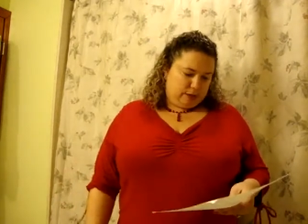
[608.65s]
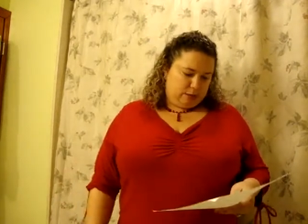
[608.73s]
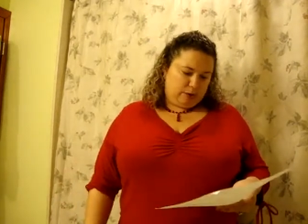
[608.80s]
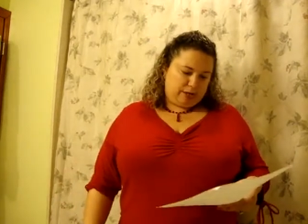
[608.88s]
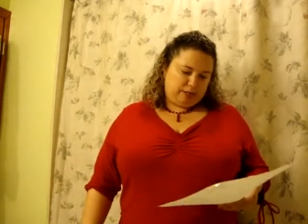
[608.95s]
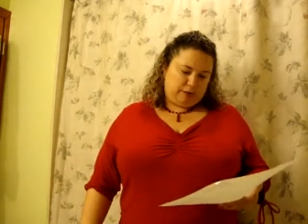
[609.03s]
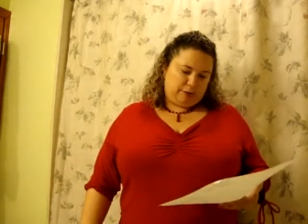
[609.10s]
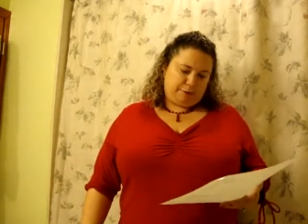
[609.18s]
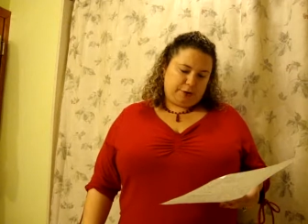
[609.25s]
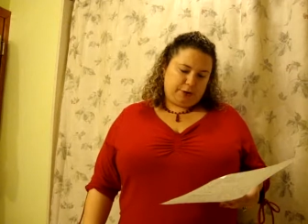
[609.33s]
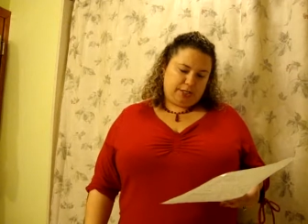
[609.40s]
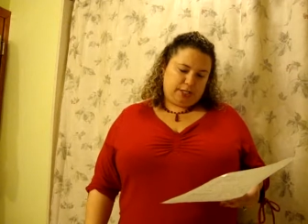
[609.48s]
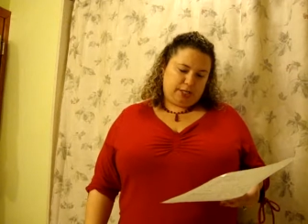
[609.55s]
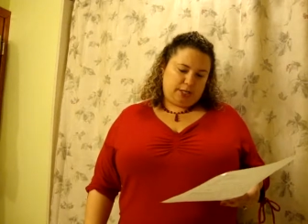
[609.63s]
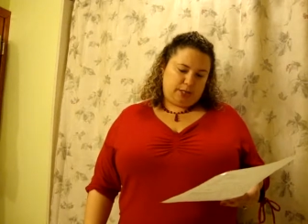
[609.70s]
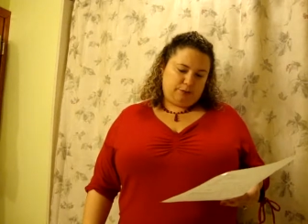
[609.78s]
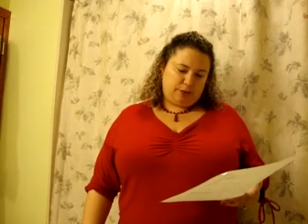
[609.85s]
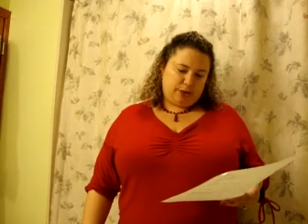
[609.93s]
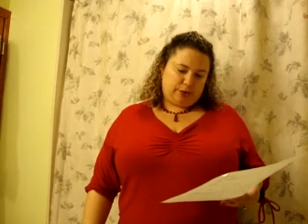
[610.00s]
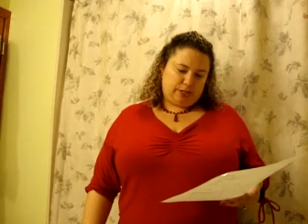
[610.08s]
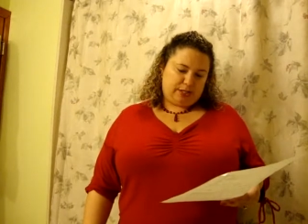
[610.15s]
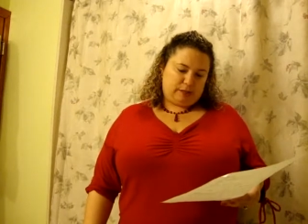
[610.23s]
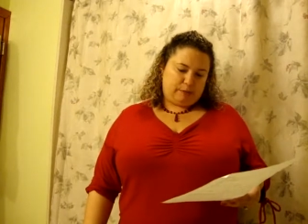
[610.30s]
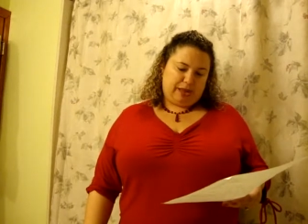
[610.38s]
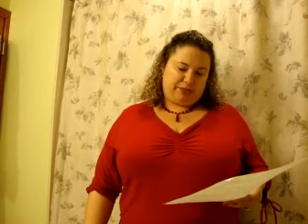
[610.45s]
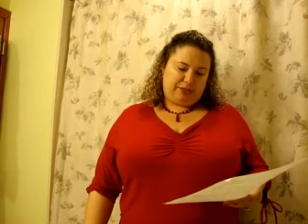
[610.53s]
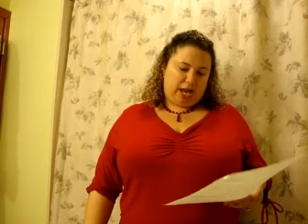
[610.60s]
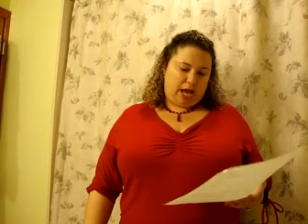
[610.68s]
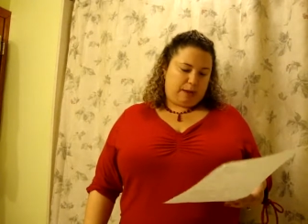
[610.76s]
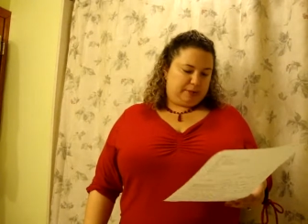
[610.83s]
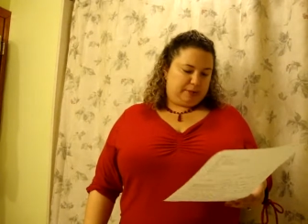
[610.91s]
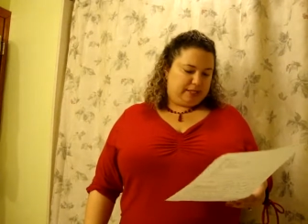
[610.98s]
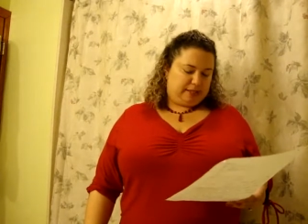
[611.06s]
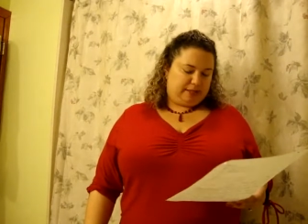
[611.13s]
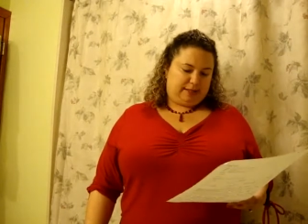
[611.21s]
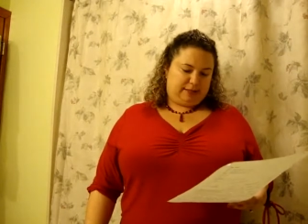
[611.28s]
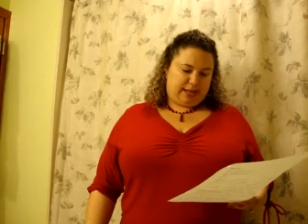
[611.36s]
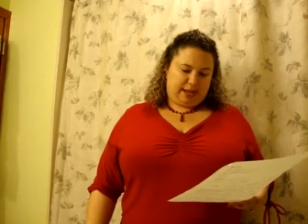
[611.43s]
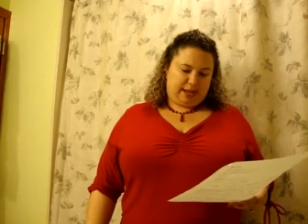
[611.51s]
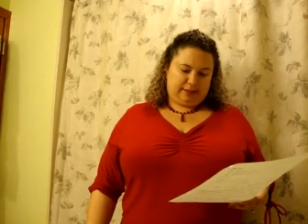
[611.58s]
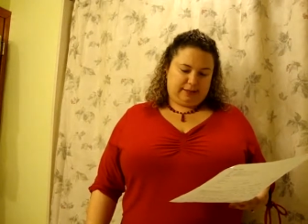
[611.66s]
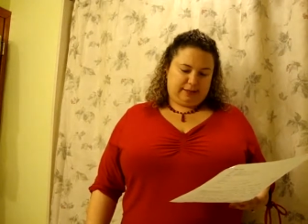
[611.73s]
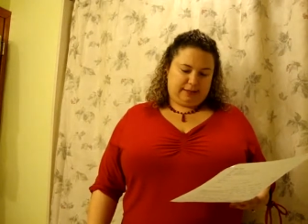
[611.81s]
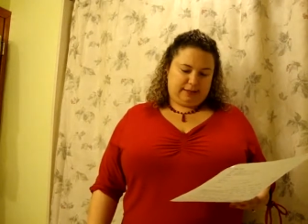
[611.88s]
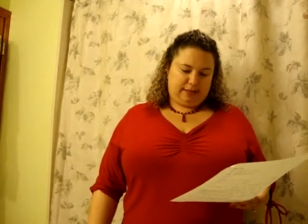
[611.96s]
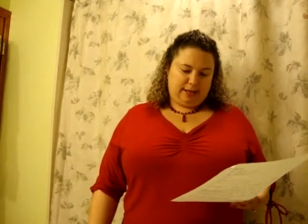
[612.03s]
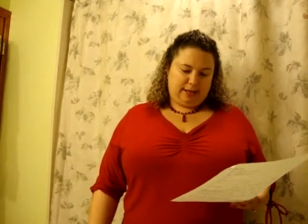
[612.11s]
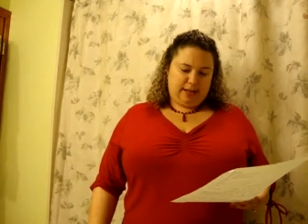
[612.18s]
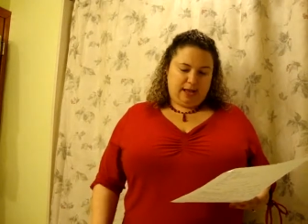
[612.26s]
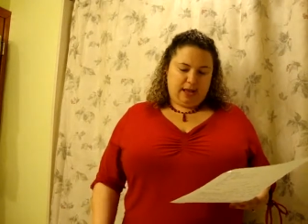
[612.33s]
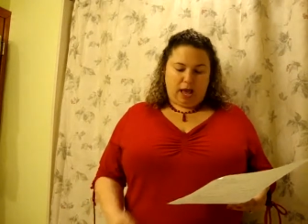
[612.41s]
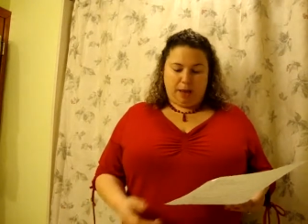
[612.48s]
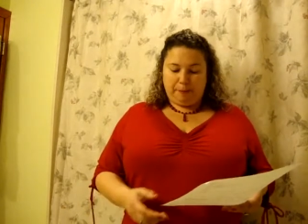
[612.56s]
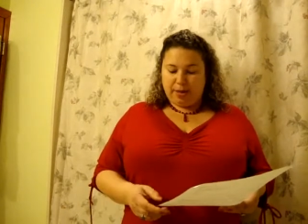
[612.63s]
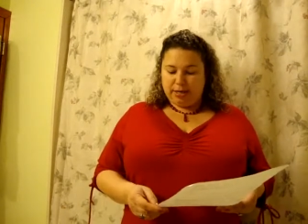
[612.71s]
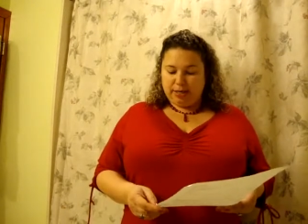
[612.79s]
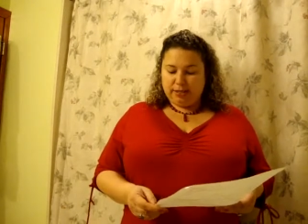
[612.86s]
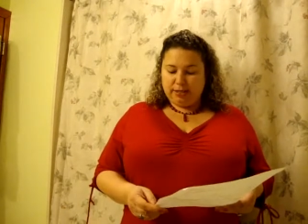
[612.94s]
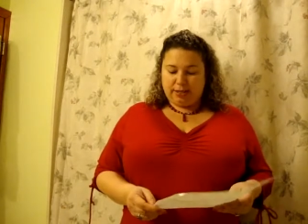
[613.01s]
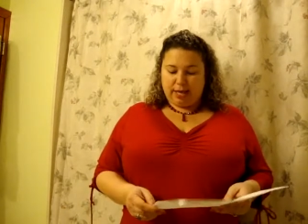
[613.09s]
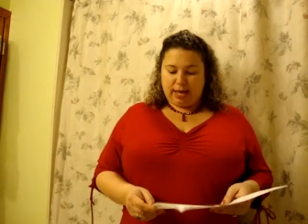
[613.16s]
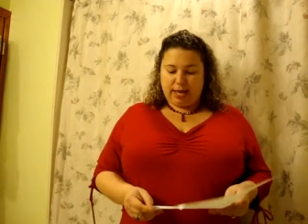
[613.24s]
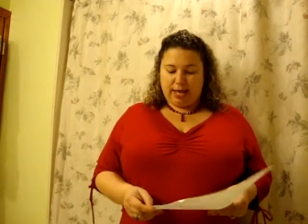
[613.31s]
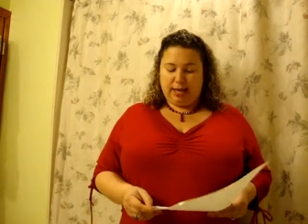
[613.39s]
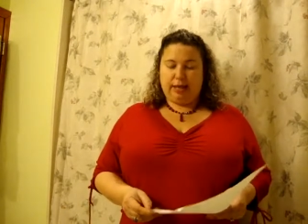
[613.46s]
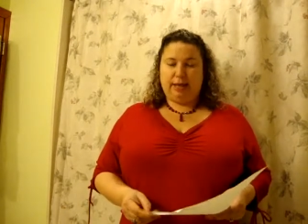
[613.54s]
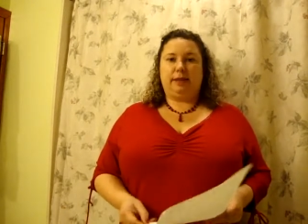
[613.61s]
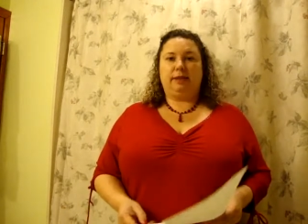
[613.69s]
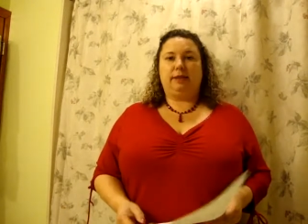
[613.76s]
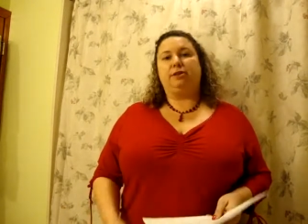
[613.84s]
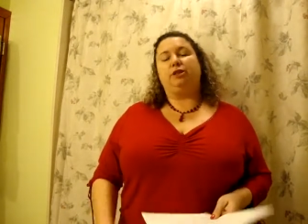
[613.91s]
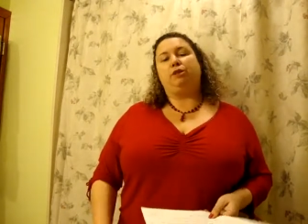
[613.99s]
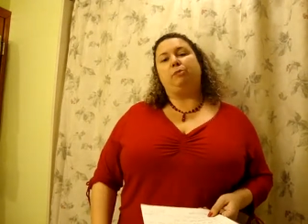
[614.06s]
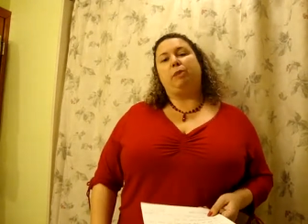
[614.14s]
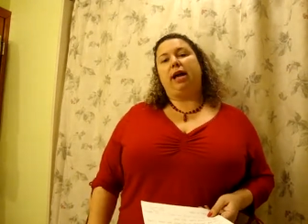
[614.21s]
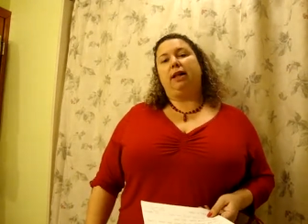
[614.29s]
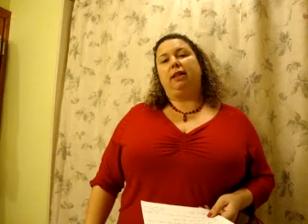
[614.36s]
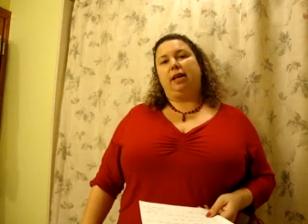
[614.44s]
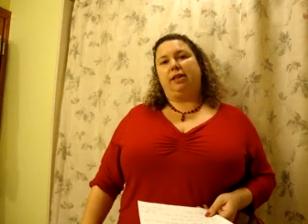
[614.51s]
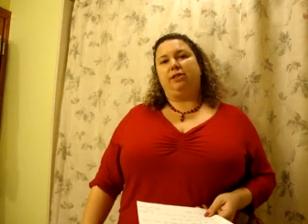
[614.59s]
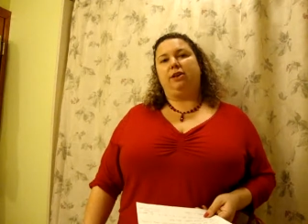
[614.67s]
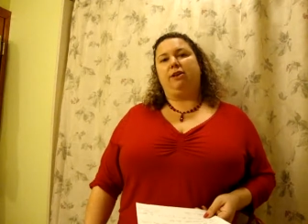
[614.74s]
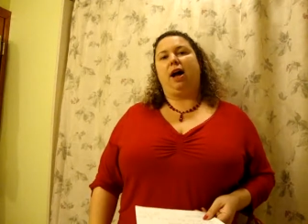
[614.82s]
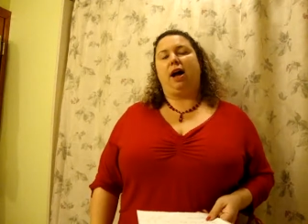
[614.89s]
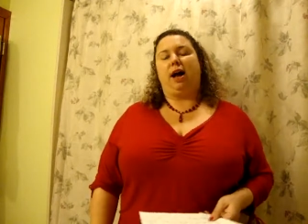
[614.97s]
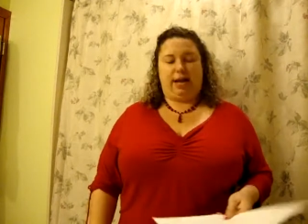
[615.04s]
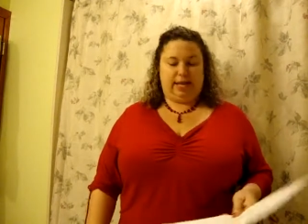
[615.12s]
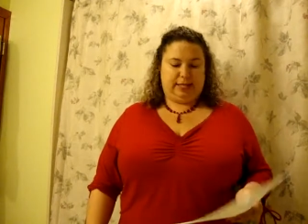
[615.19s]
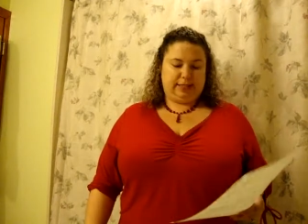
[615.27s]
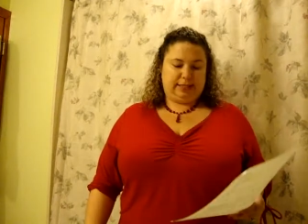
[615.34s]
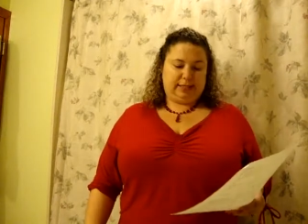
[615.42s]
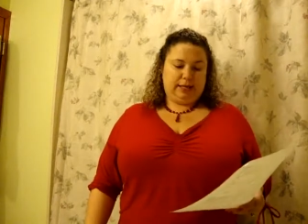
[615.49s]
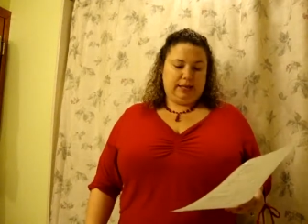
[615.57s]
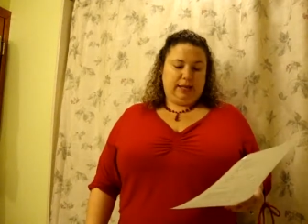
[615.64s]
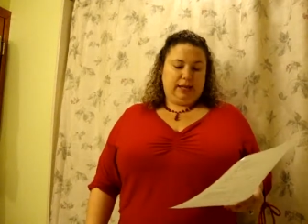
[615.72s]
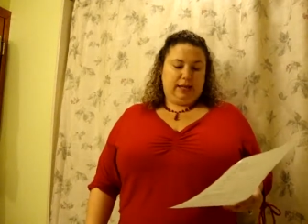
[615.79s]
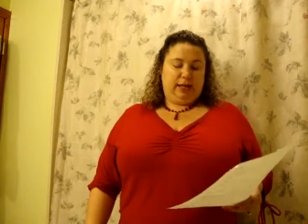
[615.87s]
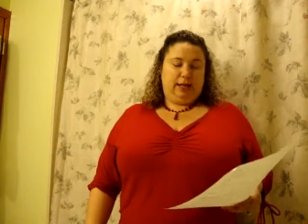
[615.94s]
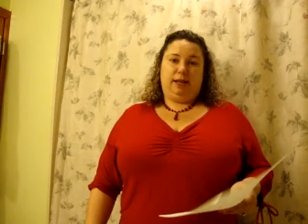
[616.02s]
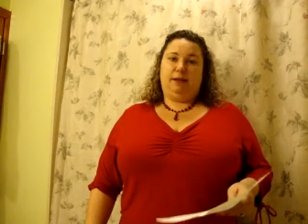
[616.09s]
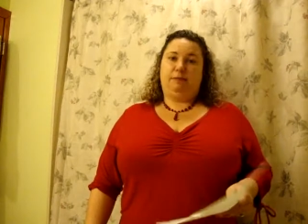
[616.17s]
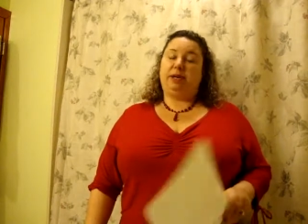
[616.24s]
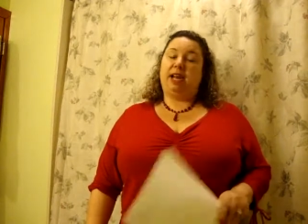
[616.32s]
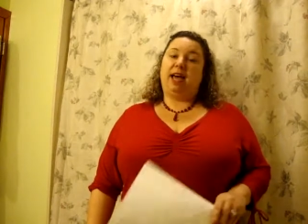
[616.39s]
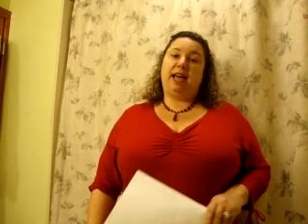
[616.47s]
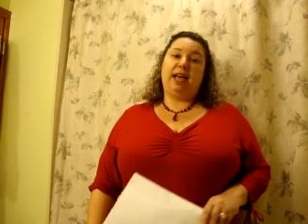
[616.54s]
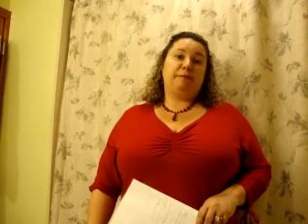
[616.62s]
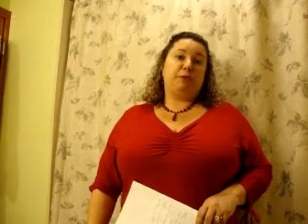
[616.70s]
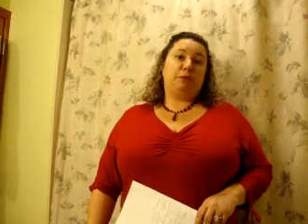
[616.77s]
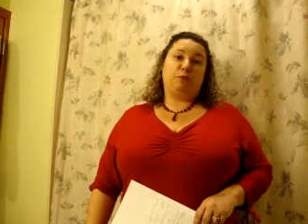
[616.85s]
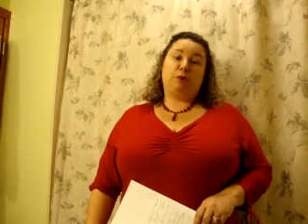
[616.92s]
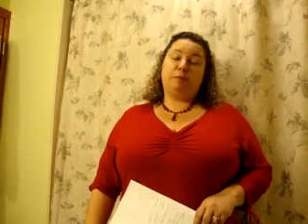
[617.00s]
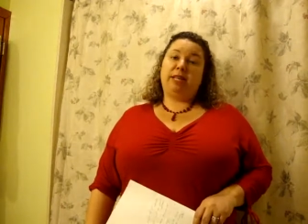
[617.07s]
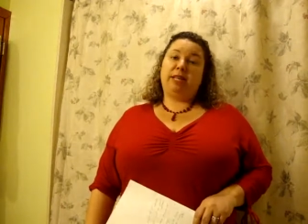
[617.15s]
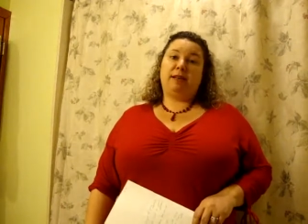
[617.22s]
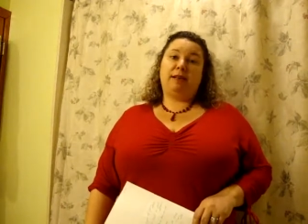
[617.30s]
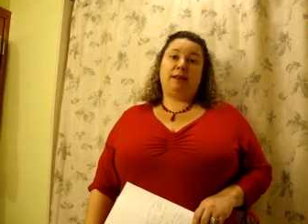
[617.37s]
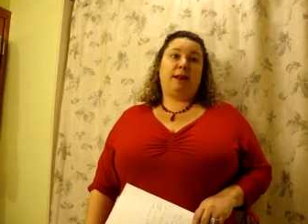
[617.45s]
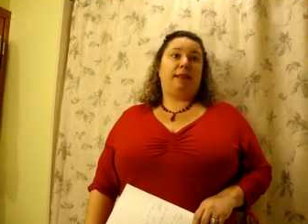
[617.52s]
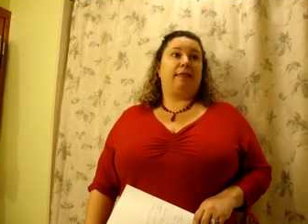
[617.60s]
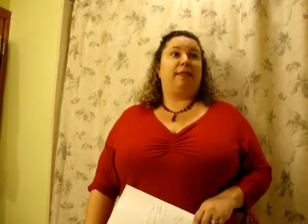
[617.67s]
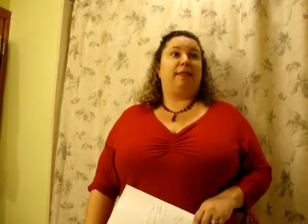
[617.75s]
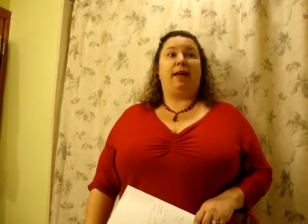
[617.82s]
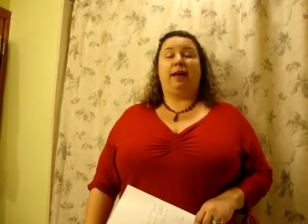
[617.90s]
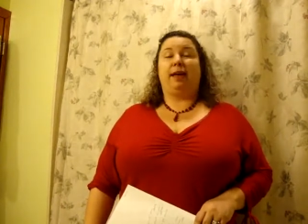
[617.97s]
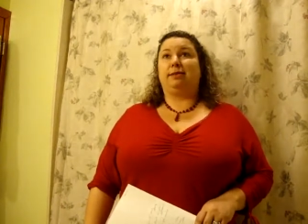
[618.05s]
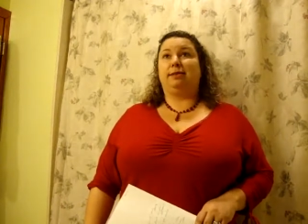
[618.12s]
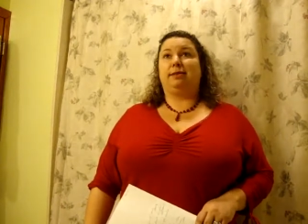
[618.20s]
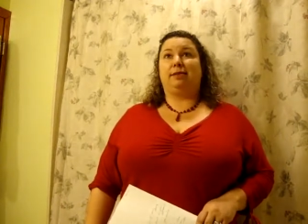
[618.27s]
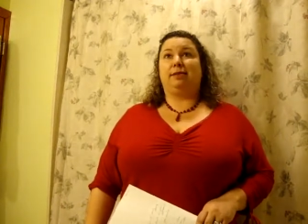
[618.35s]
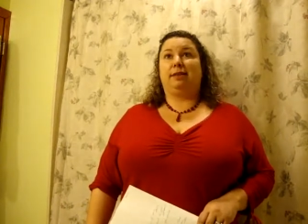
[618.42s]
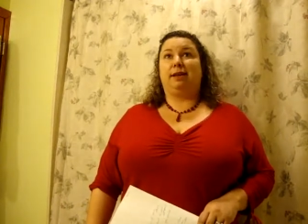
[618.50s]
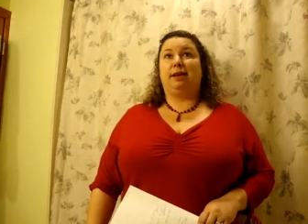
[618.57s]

What is the first thing you notice about the opposite sex? I'm going to say their smile and their eyes. But I am a woman that